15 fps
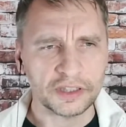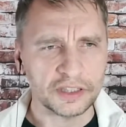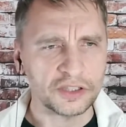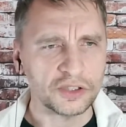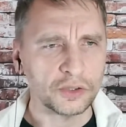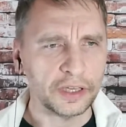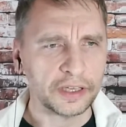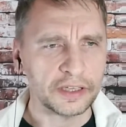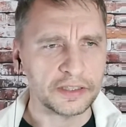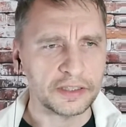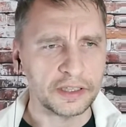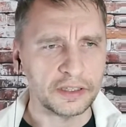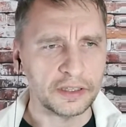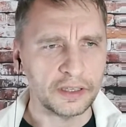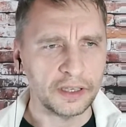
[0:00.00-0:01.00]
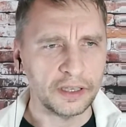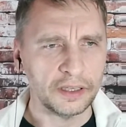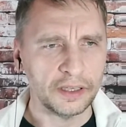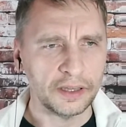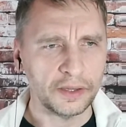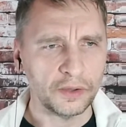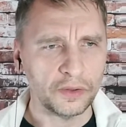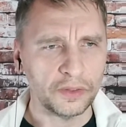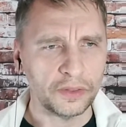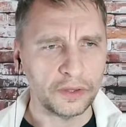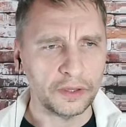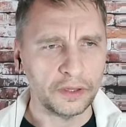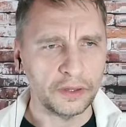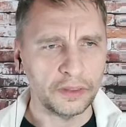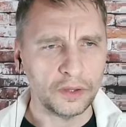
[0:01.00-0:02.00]
and so, like I said,
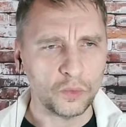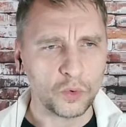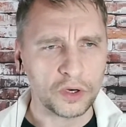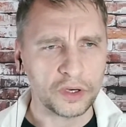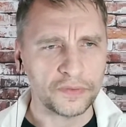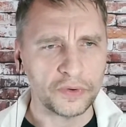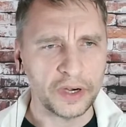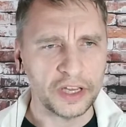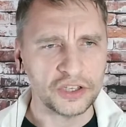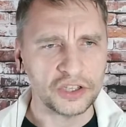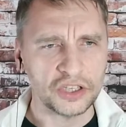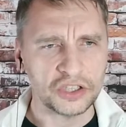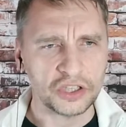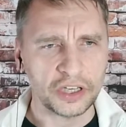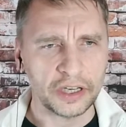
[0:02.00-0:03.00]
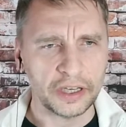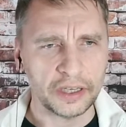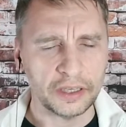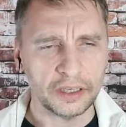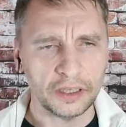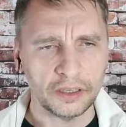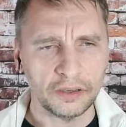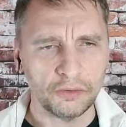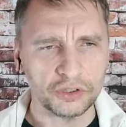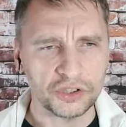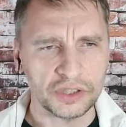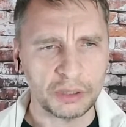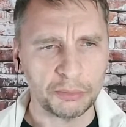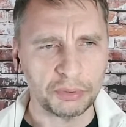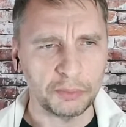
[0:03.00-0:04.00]
they work for HHI, which
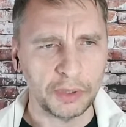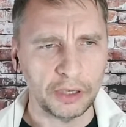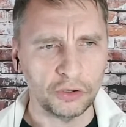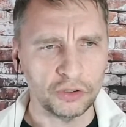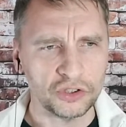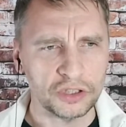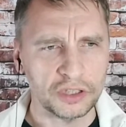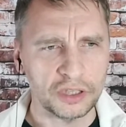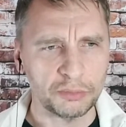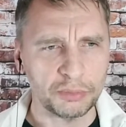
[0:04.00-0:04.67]
is up in Bangojin here.